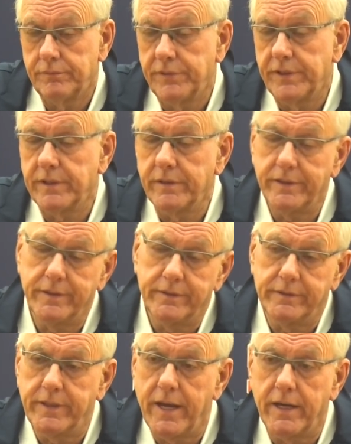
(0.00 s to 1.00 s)
fit in
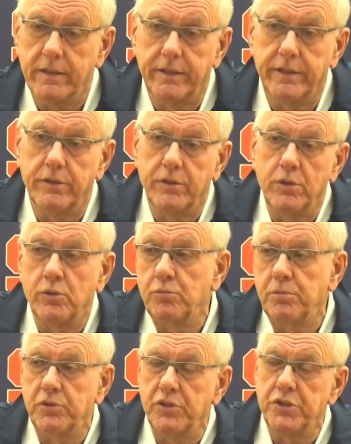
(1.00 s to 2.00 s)
exactly into those
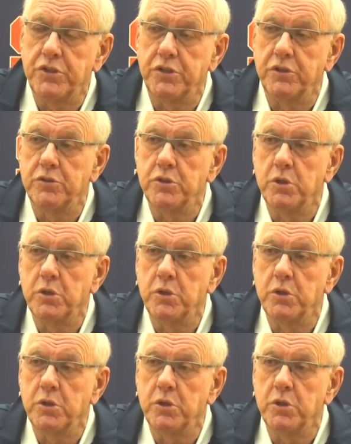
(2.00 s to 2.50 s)
positions.